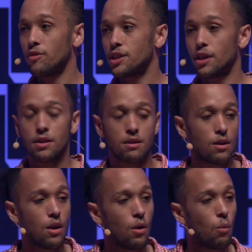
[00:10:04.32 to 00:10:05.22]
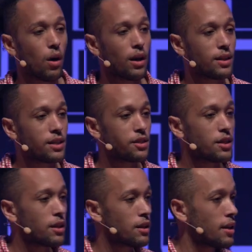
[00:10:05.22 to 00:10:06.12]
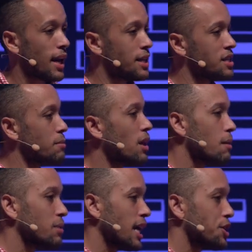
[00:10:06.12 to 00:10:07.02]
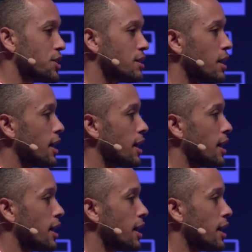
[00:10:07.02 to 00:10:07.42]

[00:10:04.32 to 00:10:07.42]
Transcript: of each other. One is the HTML application